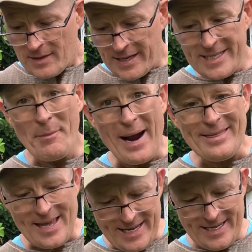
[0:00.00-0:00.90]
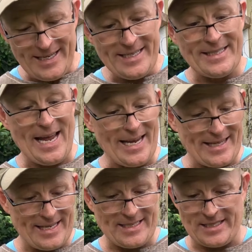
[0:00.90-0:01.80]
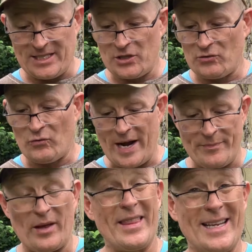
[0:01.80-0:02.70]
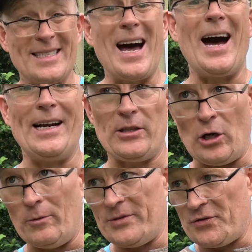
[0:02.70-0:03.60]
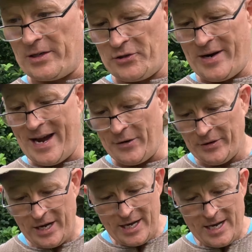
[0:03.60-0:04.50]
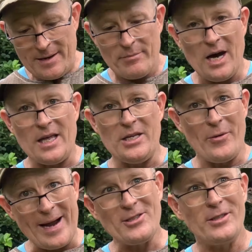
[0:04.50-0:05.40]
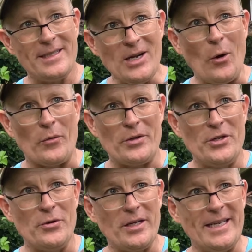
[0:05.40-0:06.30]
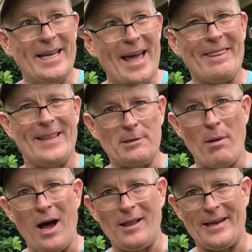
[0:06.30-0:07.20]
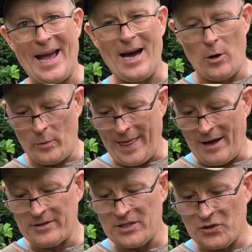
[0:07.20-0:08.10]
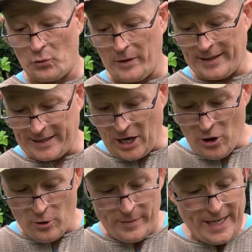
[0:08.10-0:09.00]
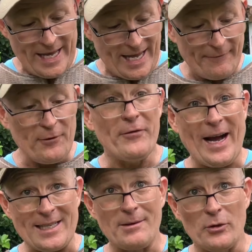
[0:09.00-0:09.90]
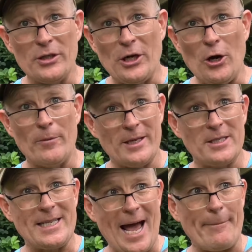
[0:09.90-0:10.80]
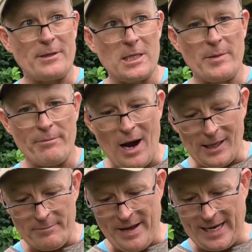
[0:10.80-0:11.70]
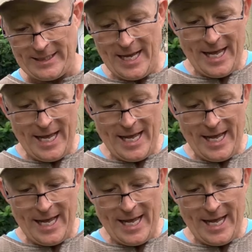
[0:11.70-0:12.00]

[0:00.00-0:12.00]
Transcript: You might think you need to take this and scrape the entire comb structure out, but you actually don't. You can get this pollen out without destroying the comb if you've got some good comb that just happens to be pollen packed,